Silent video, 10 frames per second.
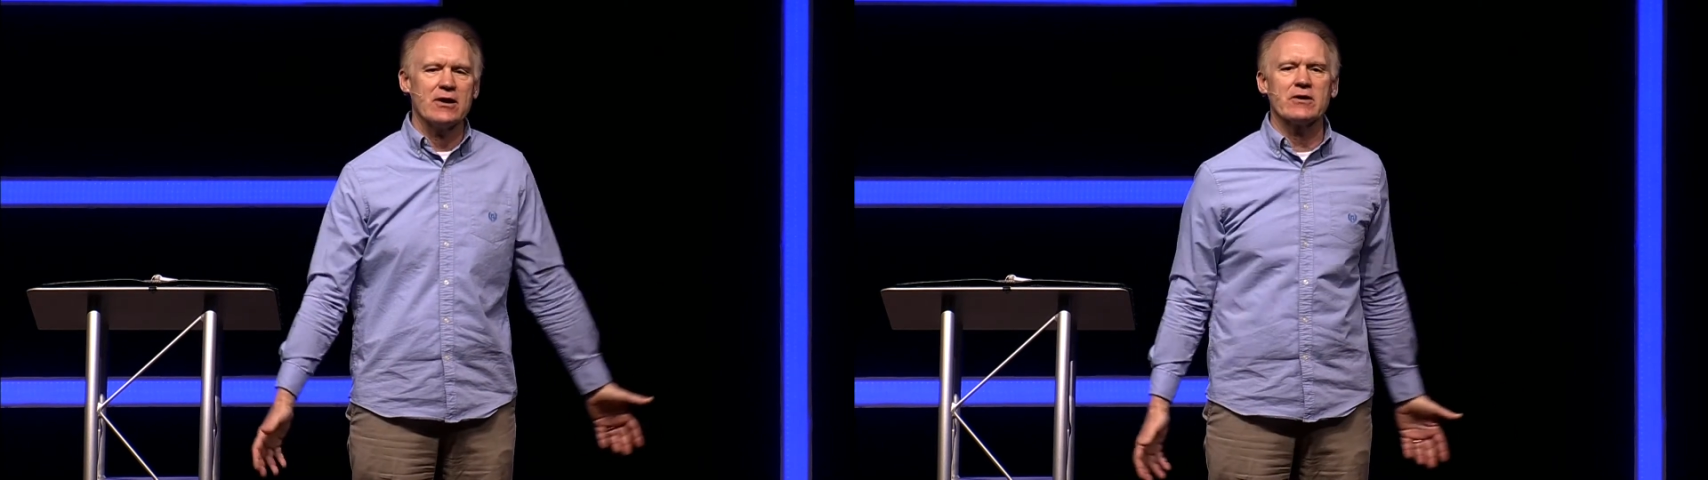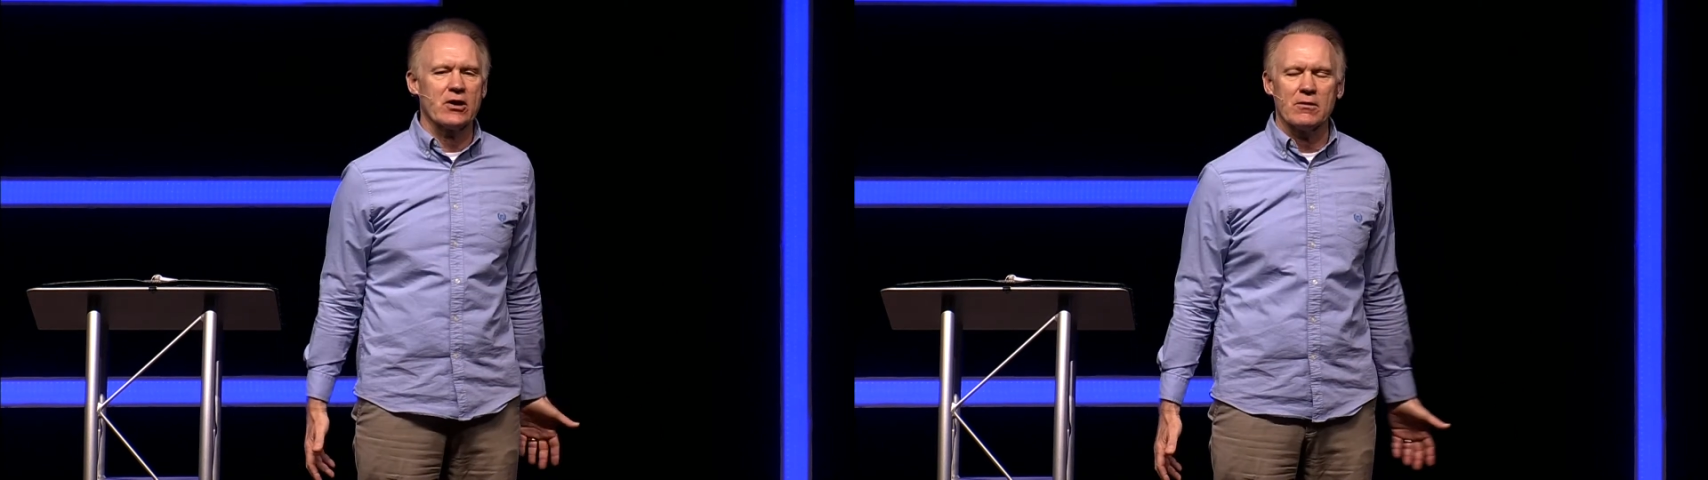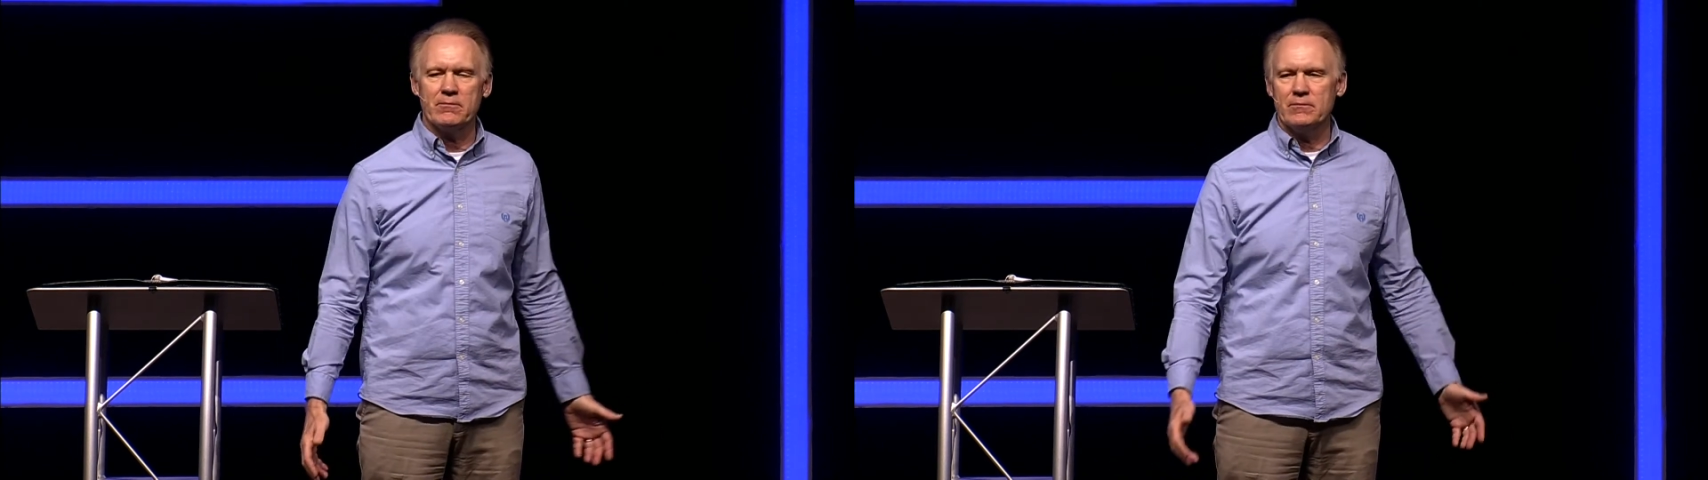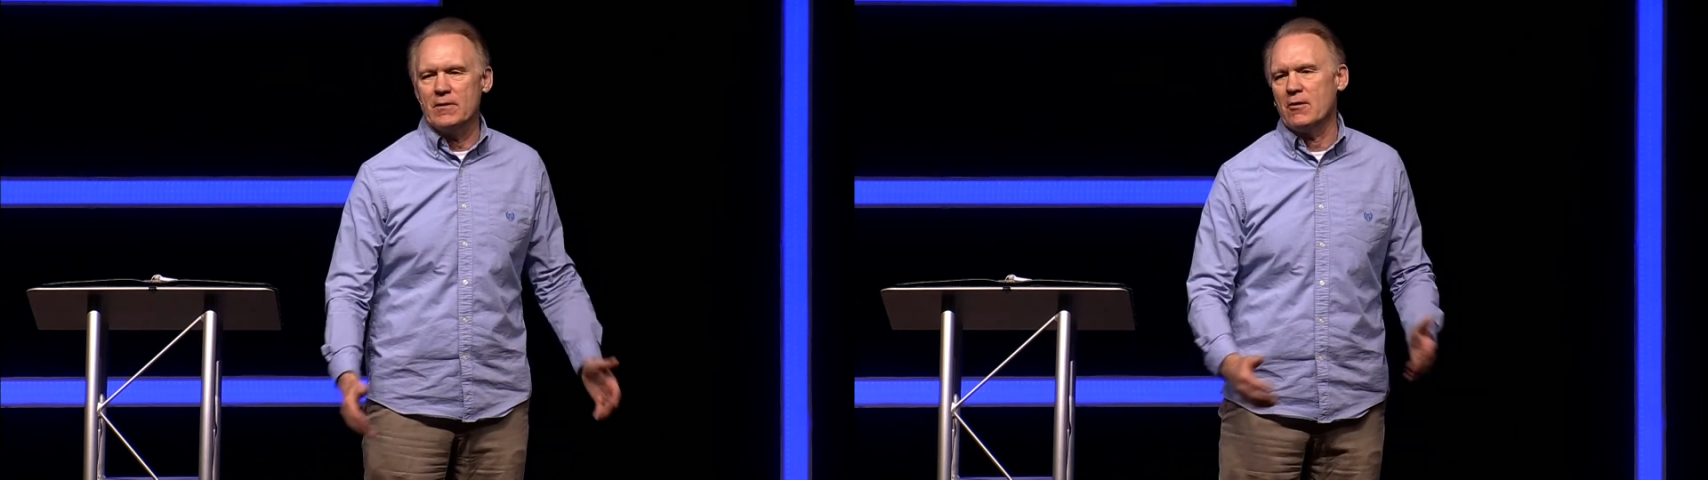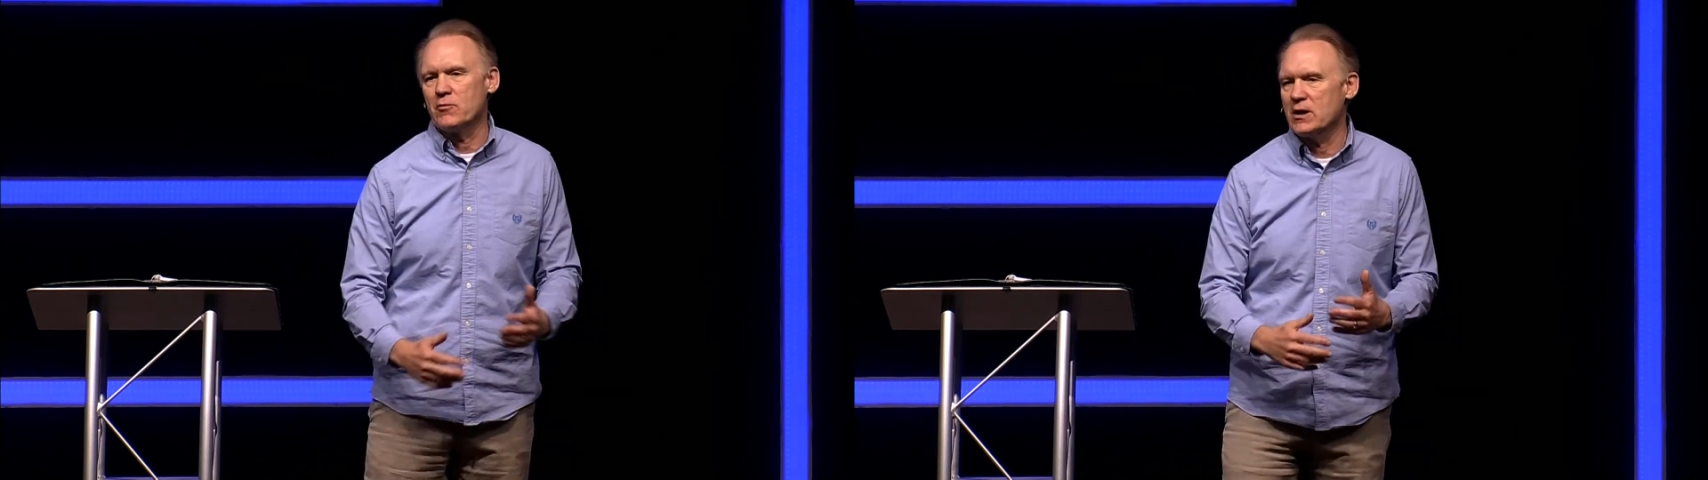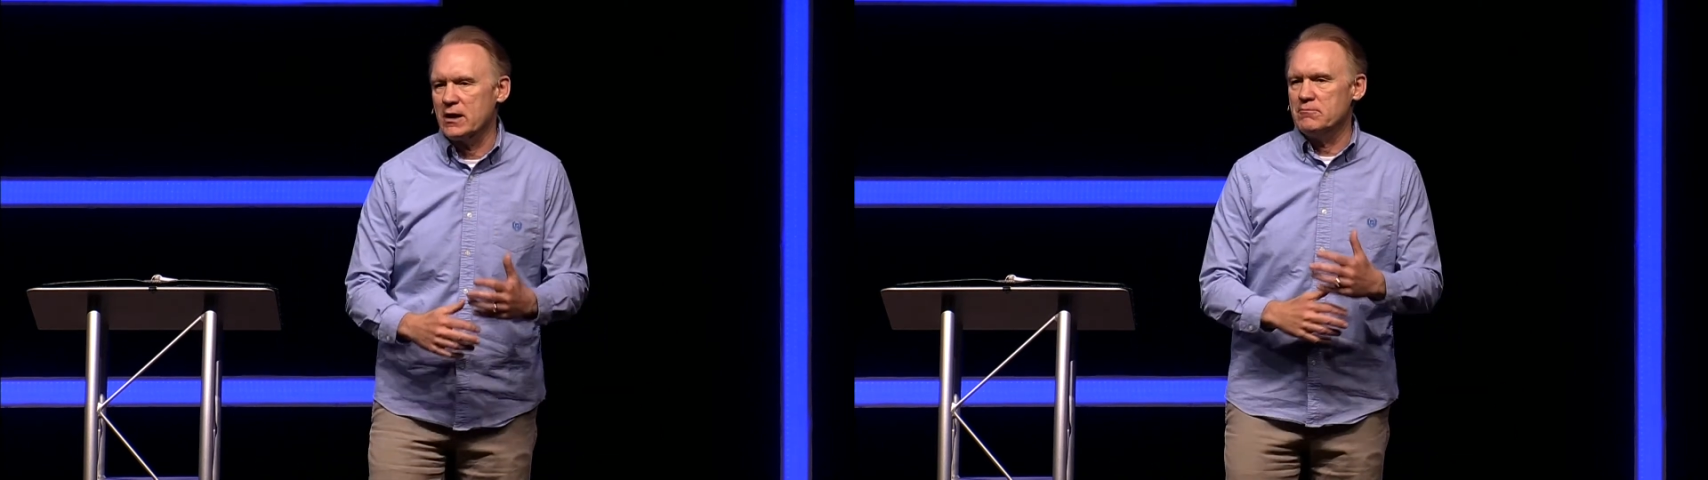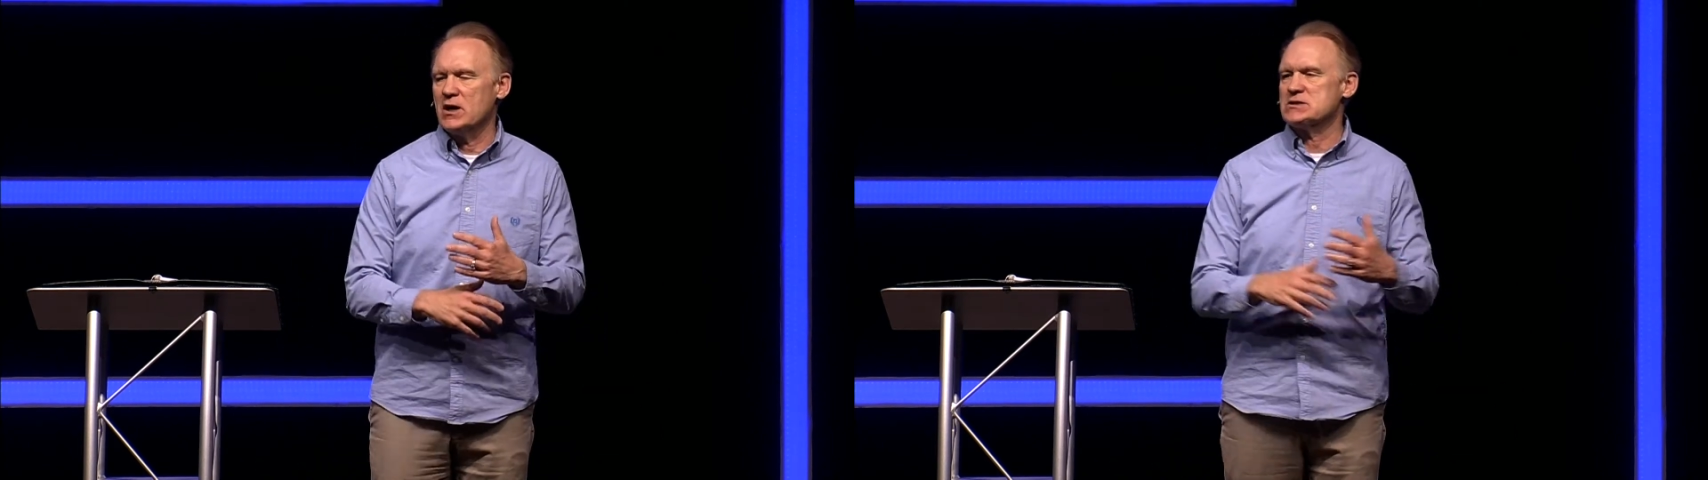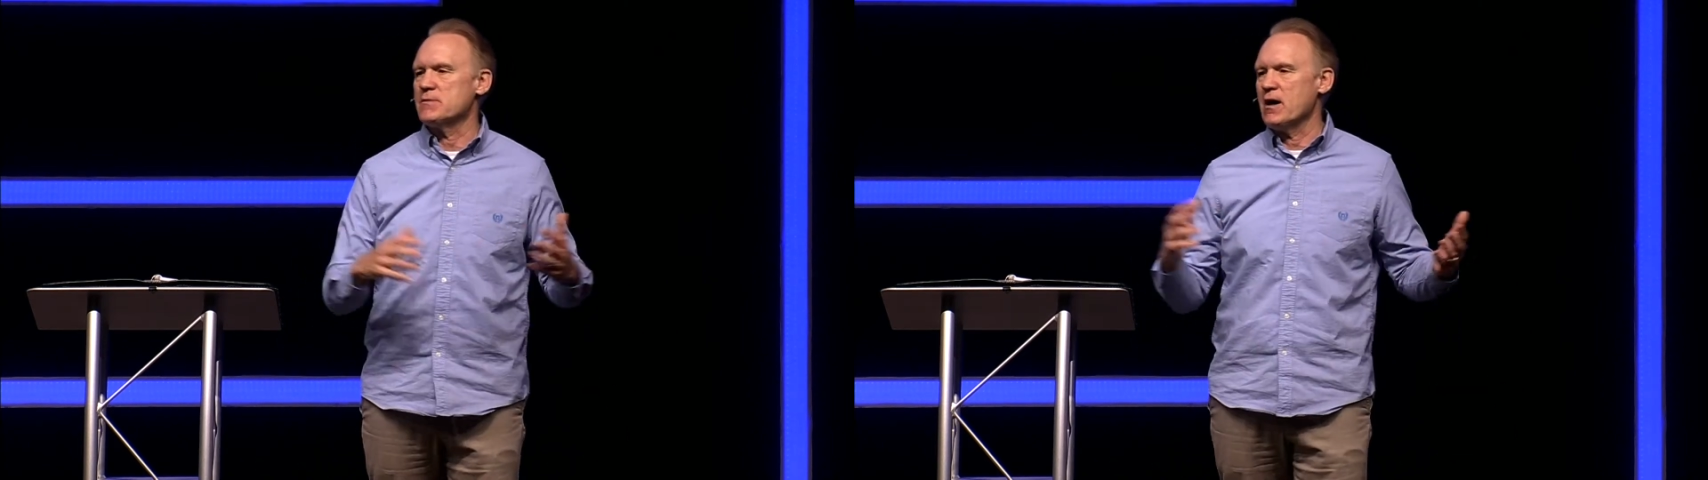I don't care really much